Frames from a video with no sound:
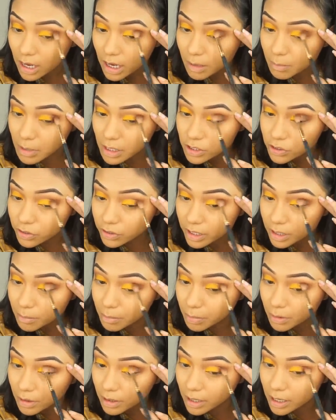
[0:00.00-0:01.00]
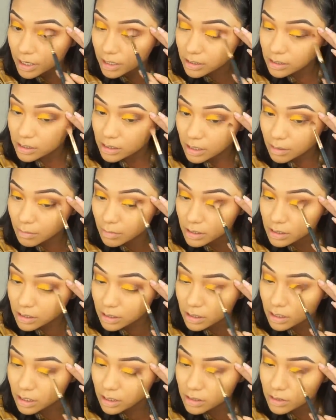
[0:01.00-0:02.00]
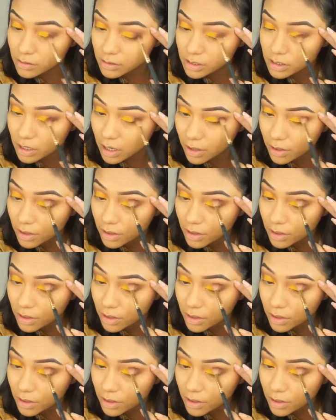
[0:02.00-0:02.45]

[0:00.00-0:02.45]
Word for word: and make sure they blend seamlessly into each